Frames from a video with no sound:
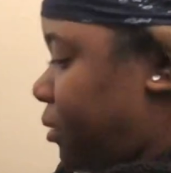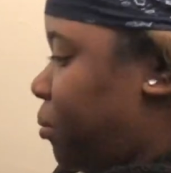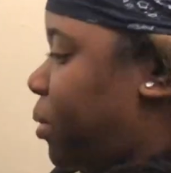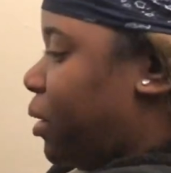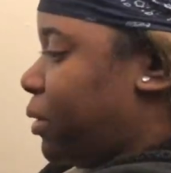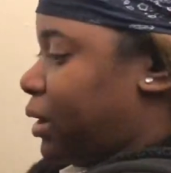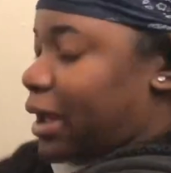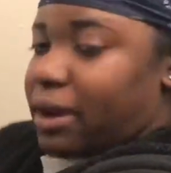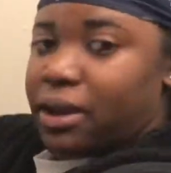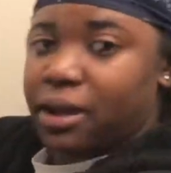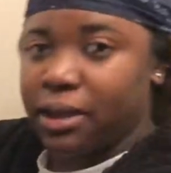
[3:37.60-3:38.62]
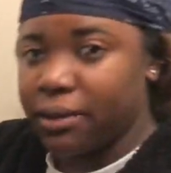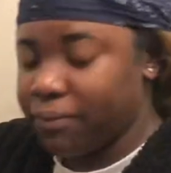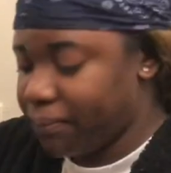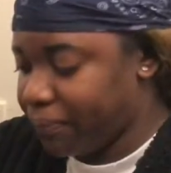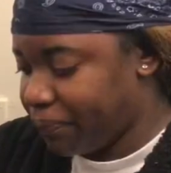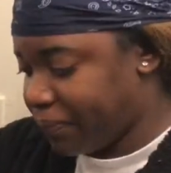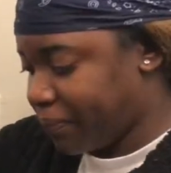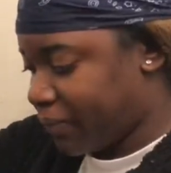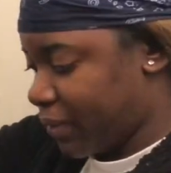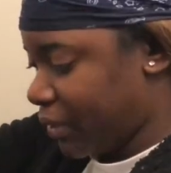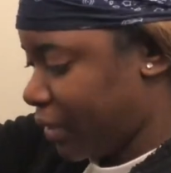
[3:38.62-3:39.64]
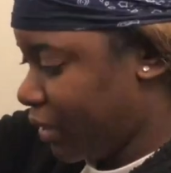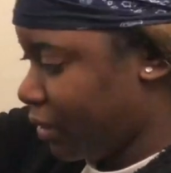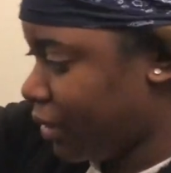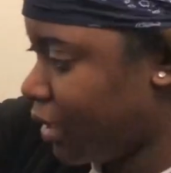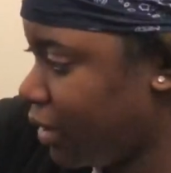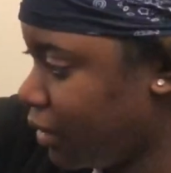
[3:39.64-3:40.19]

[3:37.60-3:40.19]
Power that on, let's go.